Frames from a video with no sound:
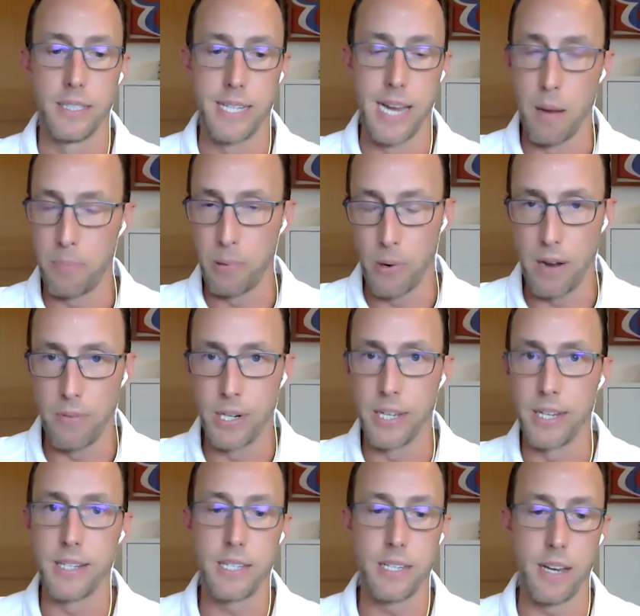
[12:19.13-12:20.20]
tamper
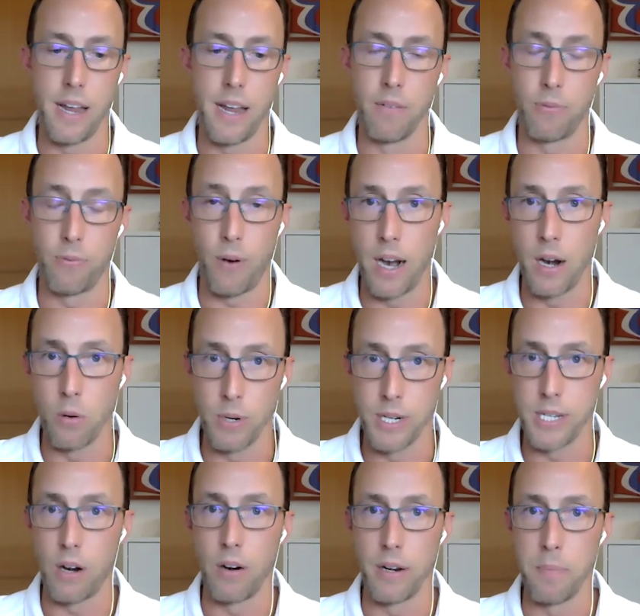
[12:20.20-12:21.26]
evident, and fire
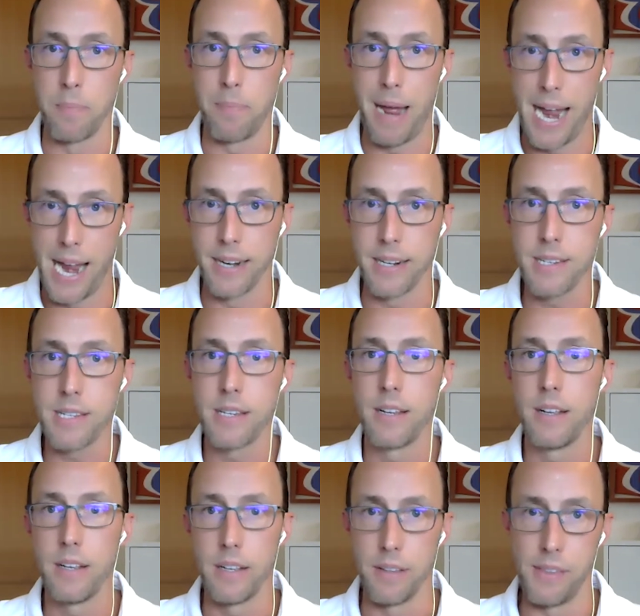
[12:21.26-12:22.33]
retardant
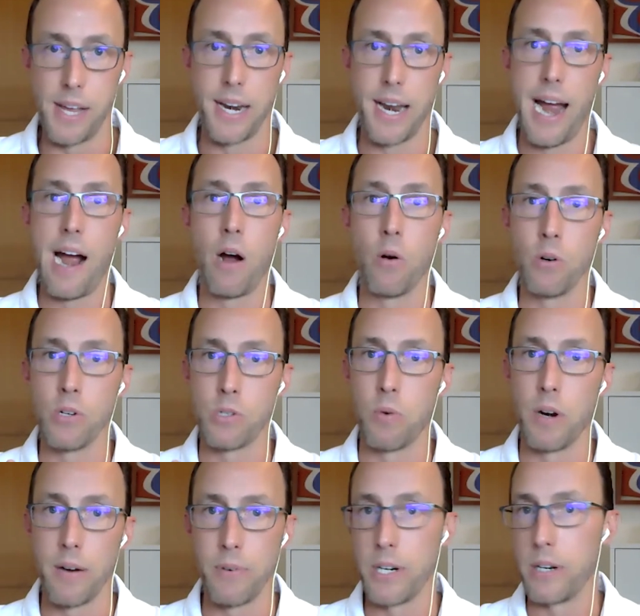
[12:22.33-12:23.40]
bags that house
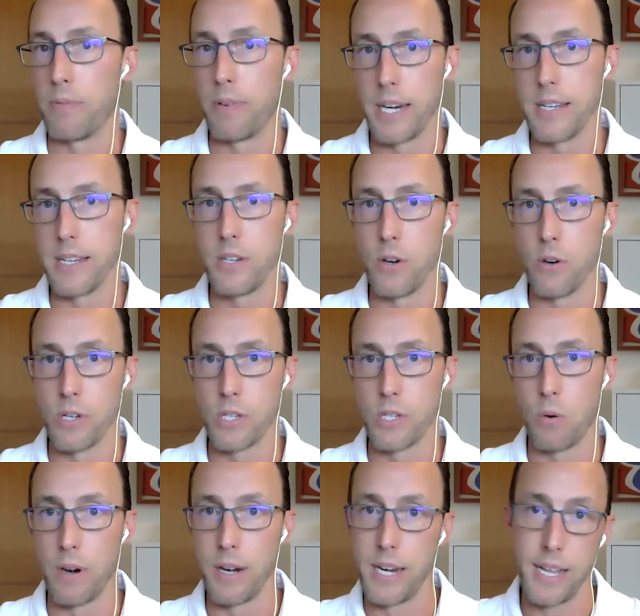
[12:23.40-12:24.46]
whatever device you're
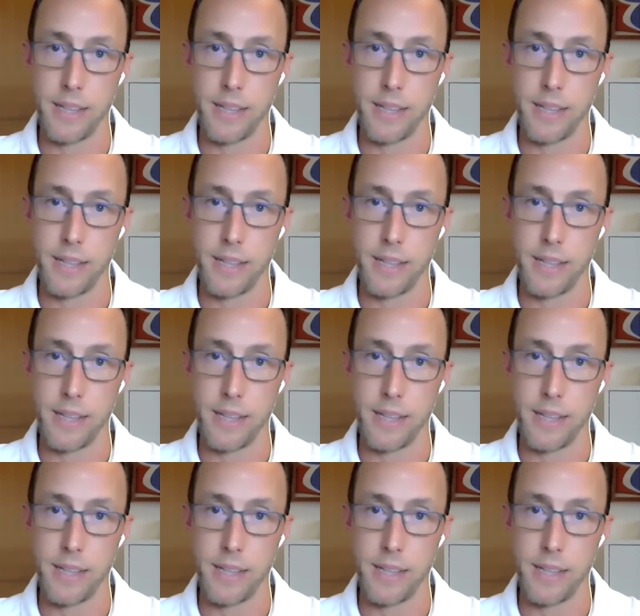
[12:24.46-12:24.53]
storing.